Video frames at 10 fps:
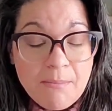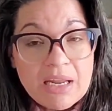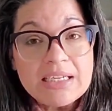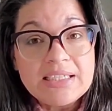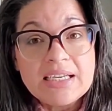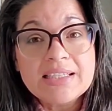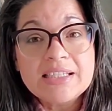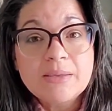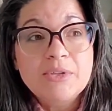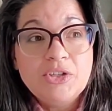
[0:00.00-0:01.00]
but it does
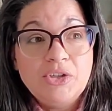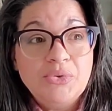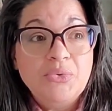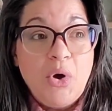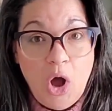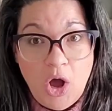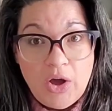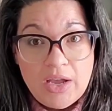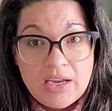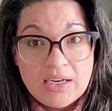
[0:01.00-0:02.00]
limit you
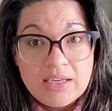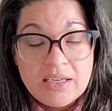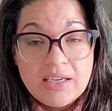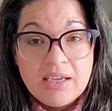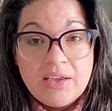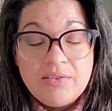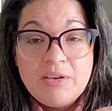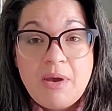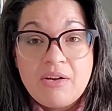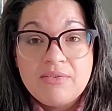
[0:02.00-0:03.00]
on
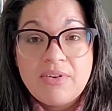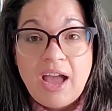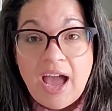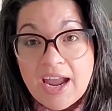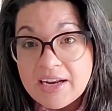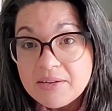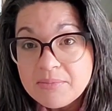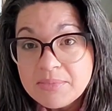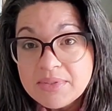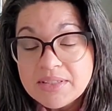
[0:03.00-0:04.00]
the amount of
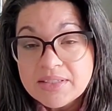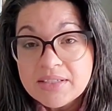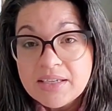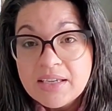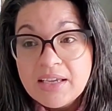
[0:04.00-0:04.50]
items.